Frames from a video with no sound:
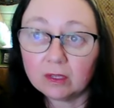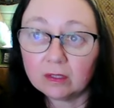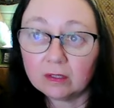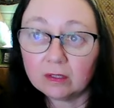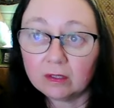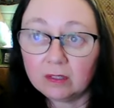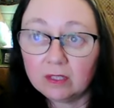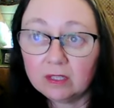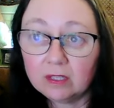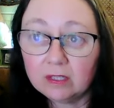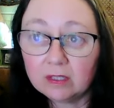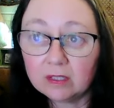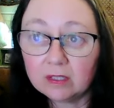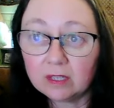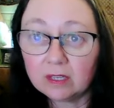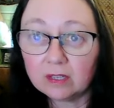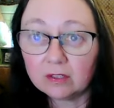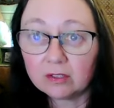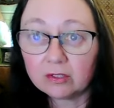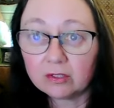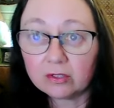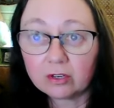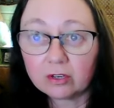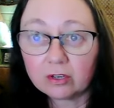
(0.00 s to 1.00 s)
These
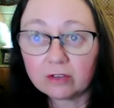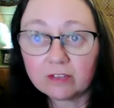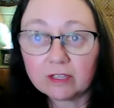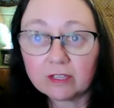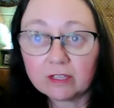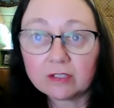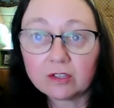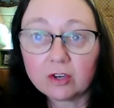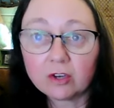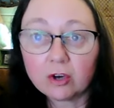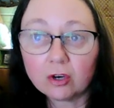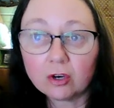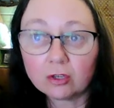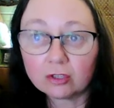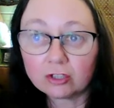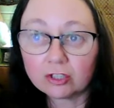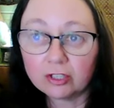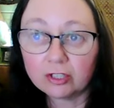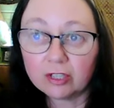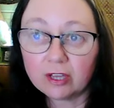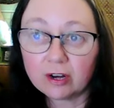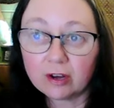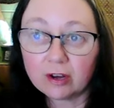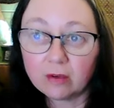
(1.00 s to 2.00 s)
tales serve as
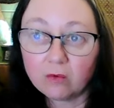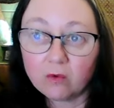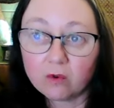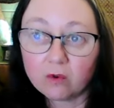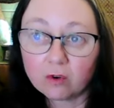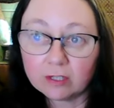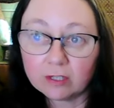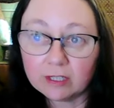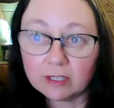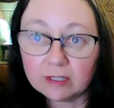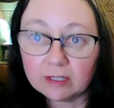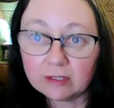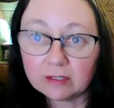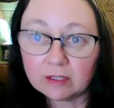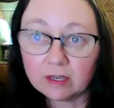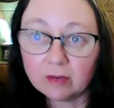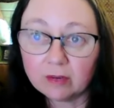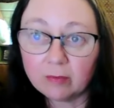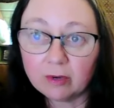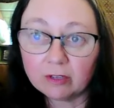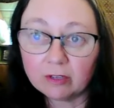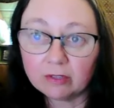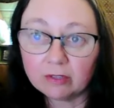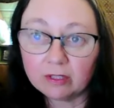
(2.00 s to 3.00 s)
cautionary warnings
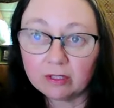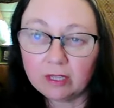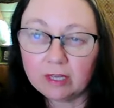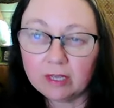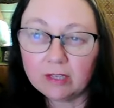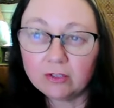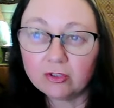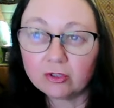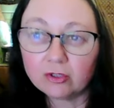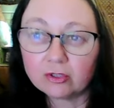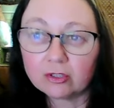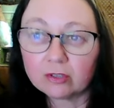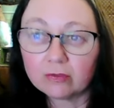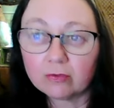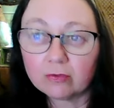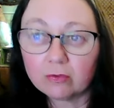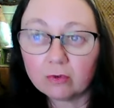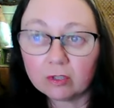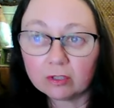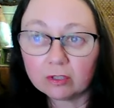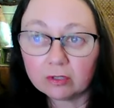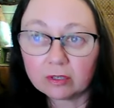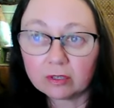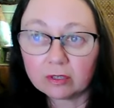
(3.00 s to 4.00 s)
about the dangers of
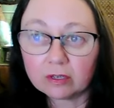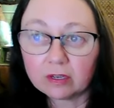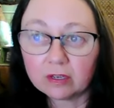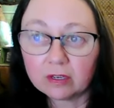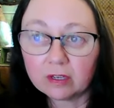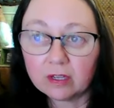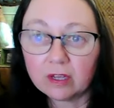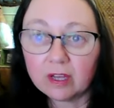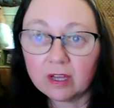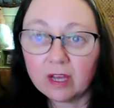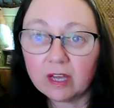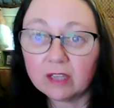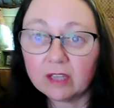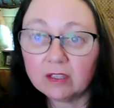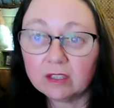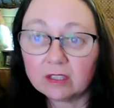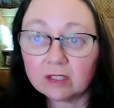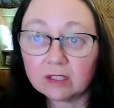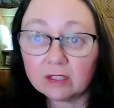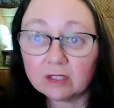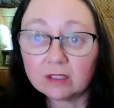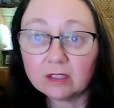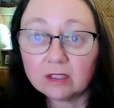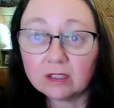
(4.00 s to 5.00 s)
water and the
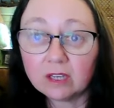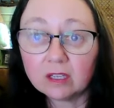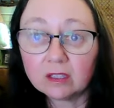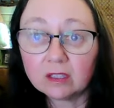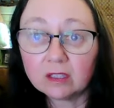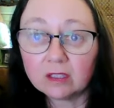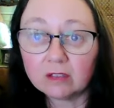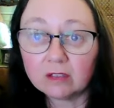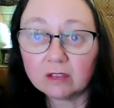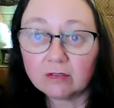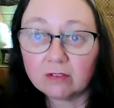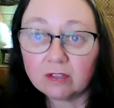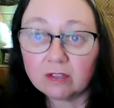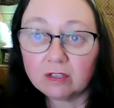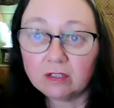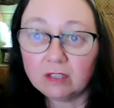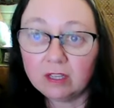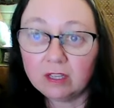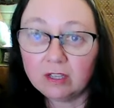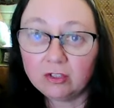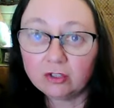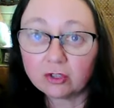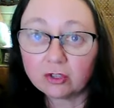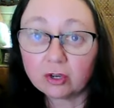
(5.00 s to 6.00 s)
seductive
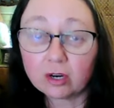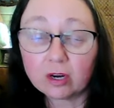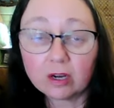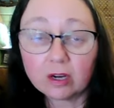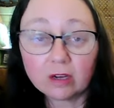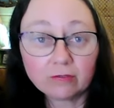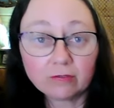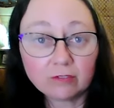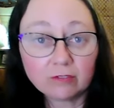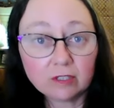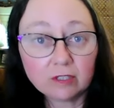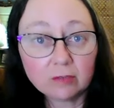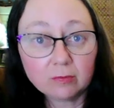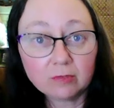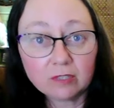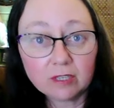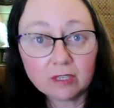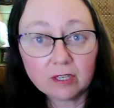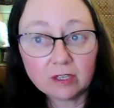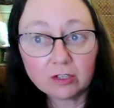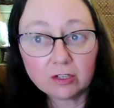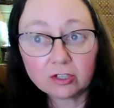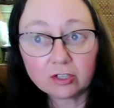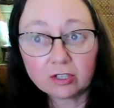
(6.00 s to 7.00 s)
nature of
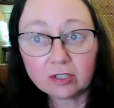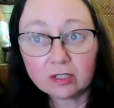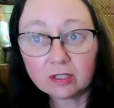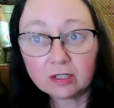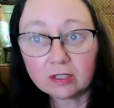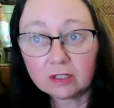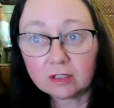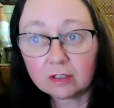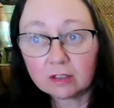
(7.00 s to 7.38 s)
temptation.